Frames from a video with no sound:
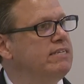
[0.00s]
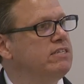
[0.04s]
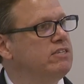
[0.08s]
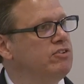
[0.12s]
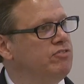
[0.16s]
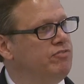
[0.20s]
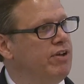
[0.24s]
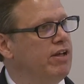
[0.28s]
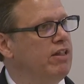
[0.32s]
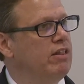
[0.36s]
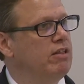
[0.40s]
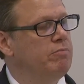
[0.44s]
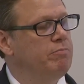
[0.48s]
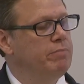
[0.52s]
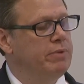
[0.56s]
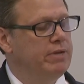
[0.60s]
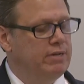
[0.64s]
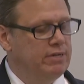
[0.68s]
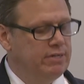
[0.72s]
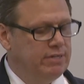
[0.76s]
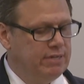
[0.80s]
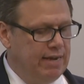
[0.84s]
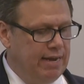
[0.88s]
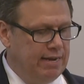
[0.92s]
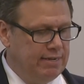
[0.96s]

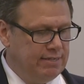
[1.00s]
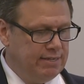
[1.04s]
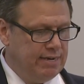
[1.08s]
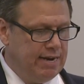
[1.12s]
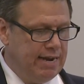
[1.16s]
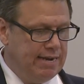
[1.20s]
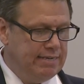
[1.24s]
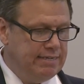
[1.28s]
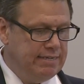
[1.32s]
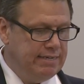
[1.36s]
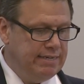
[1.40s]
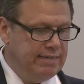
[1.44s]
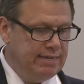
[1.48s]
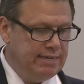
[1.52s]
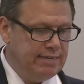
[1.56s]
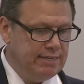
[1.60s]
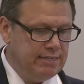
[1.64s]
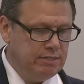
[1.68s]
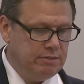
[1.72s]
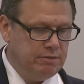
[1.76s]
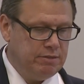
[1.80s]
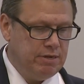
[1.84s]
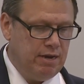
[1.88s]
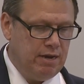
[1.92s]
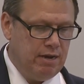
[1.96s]
development as an idea
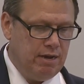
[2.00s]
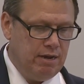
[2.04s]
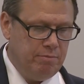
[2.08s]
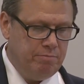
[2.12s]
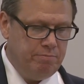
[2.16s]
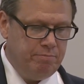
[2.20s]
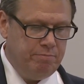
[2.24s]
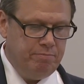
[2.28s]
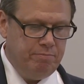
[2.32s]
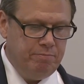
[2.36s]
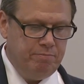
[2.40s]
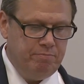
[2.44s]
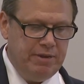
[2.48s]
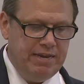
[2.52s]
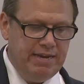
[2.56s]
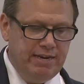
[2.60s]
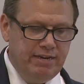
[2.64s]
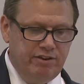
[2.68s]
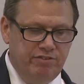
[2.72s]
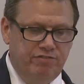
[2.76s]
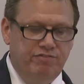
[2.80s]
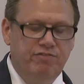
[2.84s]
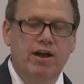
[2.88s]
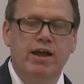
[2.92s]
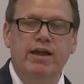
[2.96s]
has being
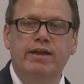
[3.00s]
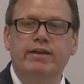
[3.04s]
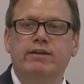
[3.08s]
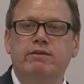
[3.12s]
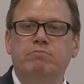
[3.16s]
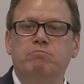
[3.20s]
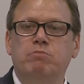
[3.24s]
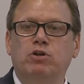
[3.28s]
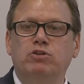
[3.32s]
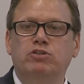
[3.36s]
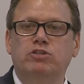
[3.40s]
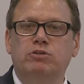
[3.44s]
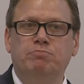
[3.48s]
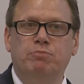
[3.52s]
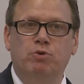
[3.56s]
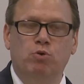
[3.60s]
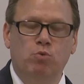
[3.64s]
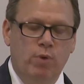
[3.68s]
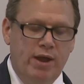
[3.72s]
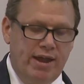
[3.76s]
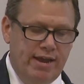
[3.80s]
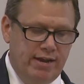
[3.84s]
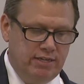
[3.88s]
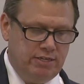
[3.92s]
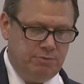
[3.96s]
defined in multiple
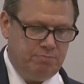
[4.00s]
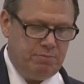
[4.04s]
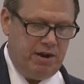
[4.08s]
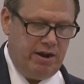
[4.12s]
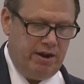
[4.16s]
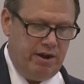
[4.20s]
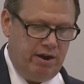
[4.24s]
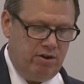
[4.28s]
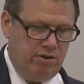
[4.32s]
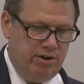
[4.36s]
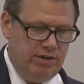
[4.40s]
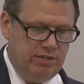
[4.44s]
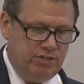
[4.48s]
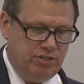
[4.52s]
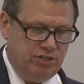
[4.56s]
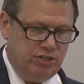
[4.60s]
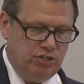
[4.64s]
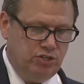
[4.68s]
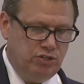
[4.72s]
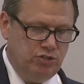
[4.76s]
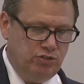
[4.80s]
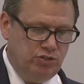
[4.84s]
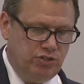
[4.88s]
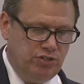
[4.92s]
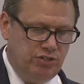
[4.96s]
ways by our
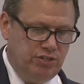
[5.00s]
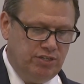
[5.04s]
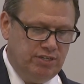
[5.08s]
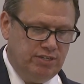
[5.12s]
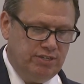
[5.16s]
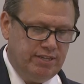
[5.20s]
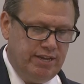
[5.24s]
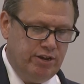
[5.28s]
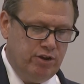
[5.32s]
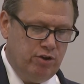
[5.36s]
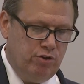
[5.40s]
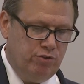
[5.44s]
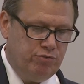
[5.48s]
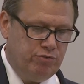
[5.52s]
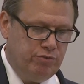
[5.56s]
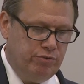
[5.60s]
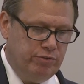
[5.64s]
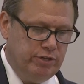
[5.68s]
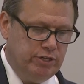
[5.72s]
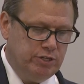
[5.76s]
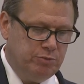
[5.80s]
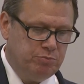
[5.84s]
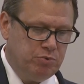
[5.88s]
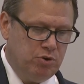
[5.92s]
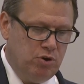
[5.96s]
institutions as they go through
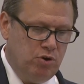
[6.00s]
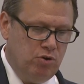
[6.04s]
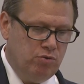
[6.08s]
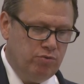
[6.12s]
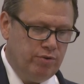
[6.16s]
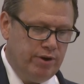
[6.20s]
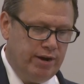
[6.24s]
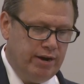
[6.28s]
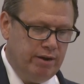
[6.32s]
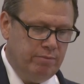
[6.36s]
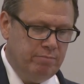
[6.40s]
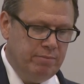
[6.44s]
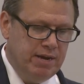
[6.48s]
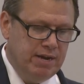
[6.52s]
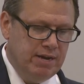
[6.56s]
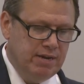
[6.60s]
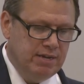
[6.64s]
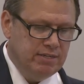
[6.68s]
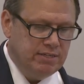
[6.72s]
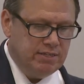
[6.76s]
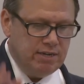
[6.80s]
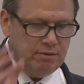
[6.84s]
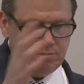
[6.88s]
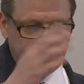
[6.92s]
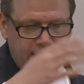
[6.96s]
this program,
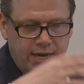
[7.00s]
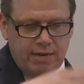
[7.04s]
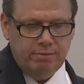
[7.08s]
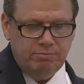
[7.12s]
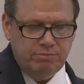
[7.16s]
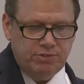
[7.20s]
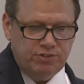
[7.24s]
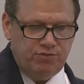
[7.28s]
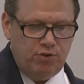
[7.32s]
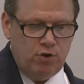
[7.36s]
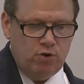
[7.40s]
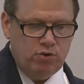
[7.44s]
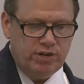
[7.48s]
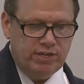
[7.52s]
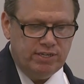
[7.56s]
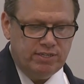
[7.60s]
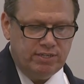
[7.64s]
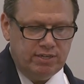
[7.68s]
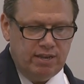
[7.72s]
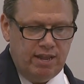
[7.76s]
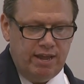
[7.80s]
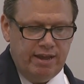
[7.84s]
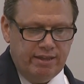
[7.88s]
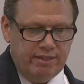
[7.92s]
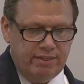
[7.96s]
sometimes focused
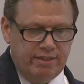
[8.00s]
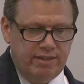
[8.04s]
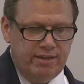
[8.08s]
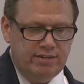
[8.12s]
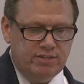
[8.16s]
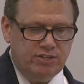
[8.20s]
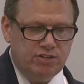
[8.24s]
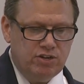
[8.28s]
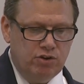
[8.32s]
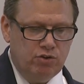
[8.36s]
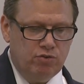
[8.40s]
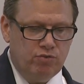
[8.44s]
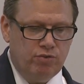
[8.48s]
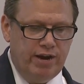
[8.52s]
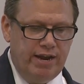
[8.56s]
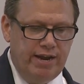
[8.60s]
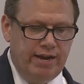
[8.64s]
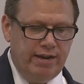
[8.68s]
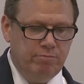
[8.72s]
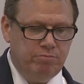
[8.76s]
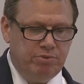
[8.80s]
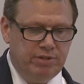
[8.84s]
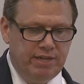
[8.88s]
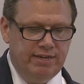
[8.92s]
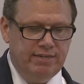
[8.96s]
like this on
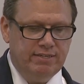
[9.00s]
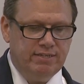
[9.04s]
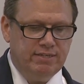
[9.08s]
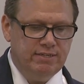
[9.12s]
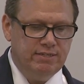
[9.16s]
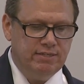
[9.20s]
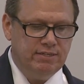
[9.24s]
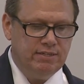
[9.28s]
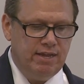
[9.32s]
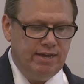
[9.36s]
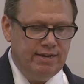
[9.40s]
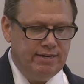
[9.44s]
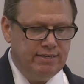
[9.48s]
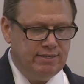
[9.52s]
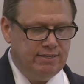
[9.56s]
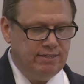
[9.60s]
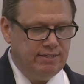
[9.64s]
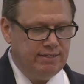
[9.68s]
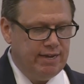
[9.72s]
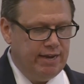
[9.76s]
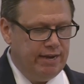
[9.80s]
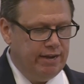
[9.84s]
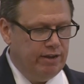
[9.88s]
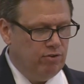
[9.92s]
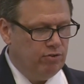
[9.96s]
creating places like
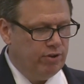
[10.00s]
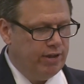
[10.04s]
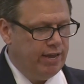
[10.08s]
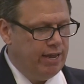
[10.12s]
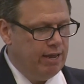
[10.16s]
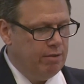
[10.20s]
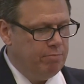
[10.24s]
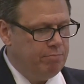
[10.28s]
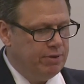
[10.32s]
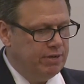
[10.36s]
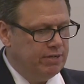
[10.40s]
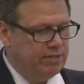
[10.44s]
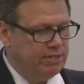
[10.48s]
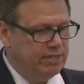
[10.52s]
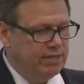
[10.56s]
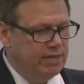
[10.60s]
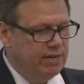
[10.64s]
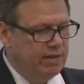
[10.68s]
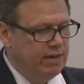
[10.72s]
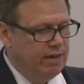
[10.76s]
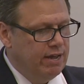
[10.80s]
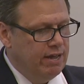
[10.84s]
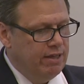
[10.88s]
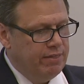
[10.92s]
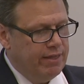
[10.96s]
Centennial Campus
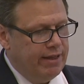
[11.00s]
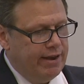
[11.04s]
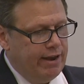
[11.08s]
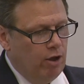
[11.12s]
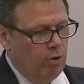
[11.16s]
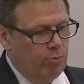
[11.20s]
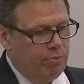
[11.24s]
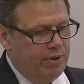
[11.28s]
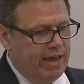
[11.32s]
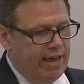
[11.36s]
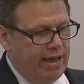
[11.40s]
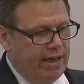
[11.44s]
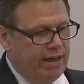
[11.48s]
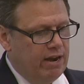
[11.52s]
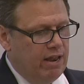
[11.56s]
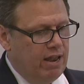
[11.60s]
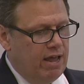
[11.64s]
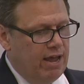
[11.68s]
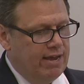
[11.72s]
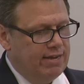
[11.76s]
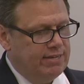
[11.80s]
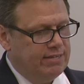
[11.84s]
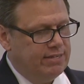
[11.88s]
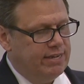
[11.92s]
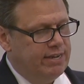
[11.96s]
that help
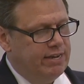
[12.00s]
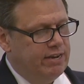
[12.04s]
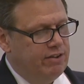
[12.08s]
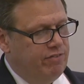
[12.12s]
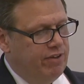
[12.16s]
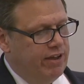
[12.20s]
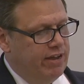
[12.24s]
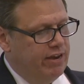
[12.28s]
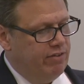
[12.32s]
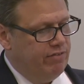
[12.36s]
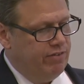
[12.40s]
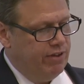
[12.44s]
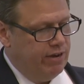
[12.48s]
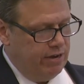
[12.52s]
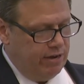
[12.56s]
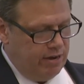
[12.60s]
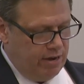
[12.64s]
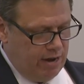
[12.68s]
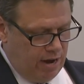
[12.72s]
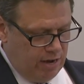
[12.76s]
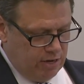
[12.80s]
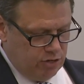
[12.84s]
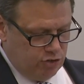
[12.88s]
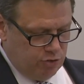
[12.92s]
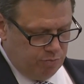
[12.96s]
catalyze innovative and
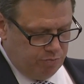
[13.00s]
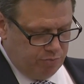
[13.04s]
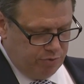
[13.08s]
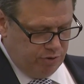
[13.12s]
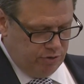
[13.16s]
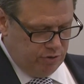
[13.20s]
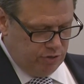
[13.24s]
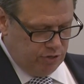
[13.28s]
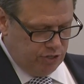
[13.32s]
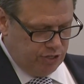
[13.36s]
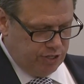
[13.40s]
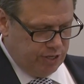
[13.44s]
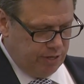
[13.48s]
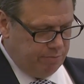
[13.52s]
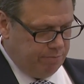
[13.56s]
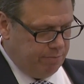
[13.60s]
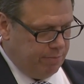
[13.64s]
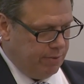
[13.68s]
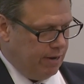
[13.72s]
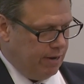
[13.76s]
entrepreneurship,